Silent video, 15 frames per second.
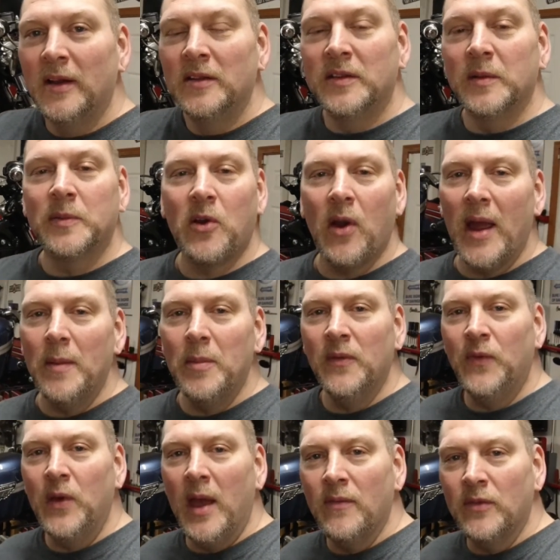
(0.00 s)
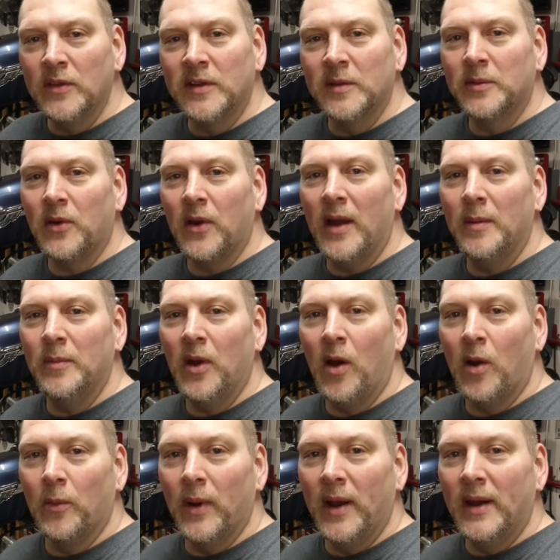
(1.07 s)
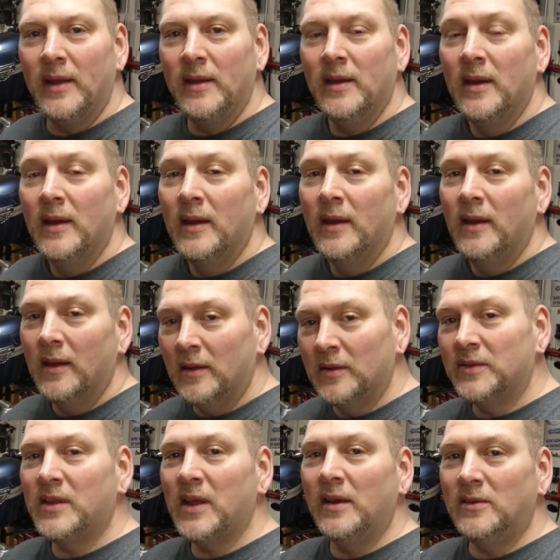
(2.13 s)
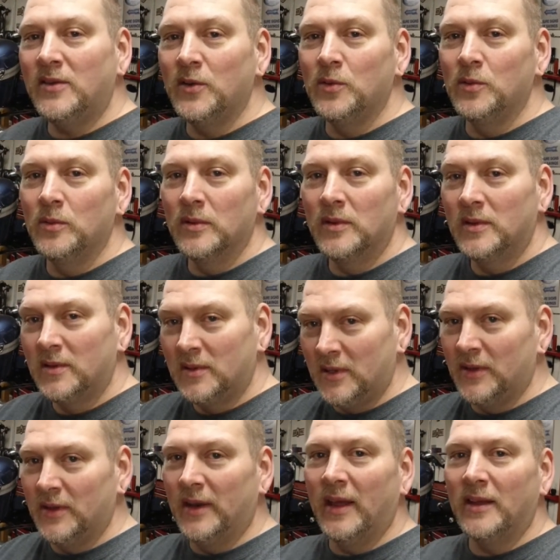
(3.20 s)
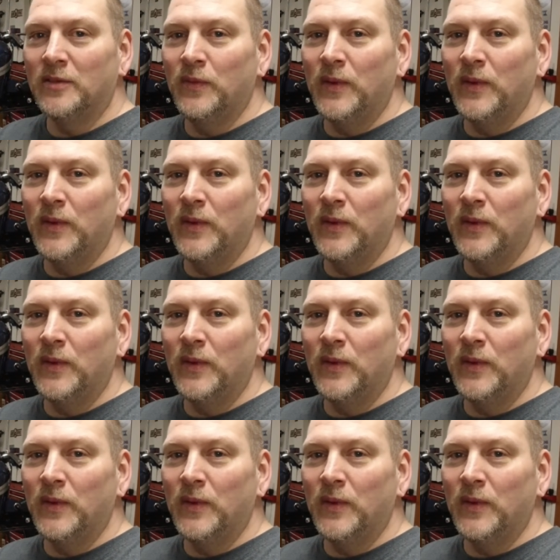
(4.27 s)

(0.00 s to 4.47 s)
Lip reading: Subscribe if you haven't subscribed already, and stay tuned to the next